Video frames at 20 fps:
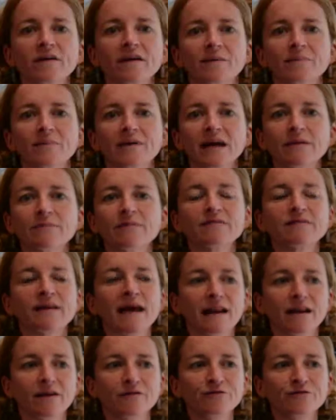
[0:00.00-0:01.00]
Okay, my name is
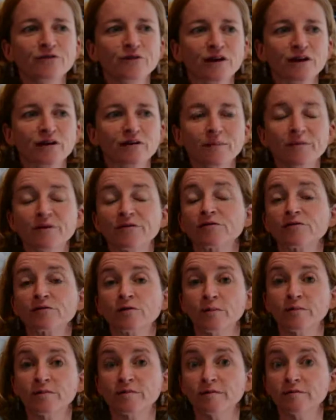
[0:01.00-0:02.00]
Helen Fricker. I'm at
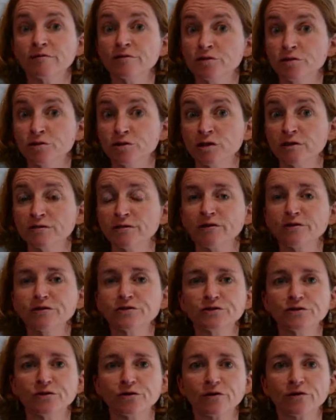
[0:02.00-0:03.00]
Scripps Institution of
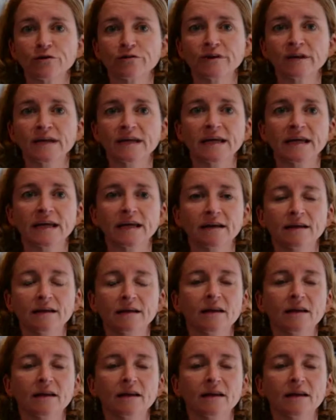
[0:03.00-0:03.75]
Oceanography